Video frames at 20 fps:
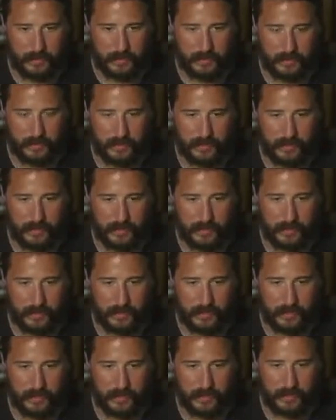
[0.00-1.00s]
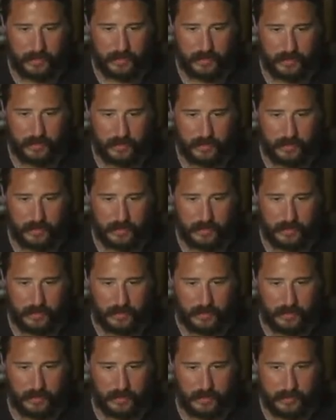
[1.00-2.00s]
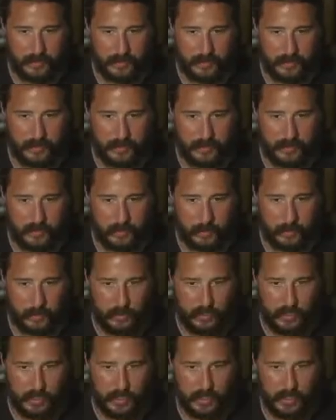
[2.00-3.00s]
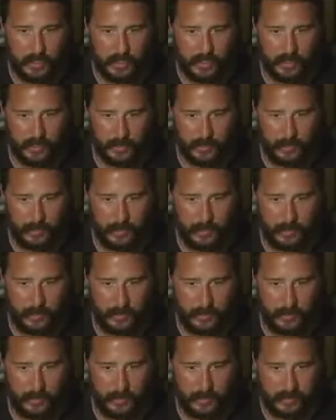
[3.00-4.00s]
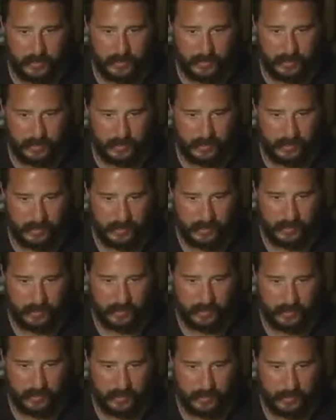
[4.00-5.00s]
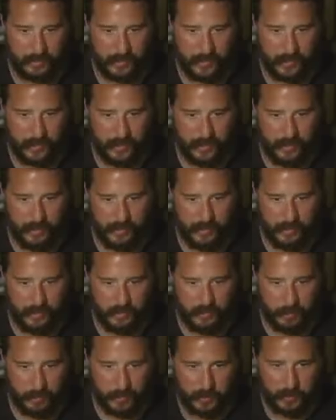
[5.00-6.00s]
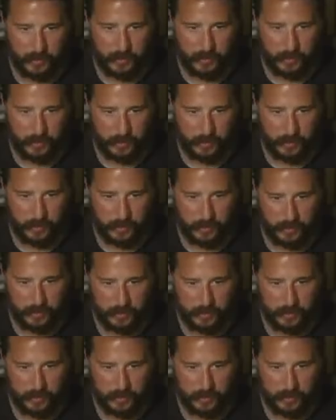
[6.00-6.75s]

I like the uh, the Kool Aid uh, jerseys that uh, Clemson has. You know, the orange and the purple.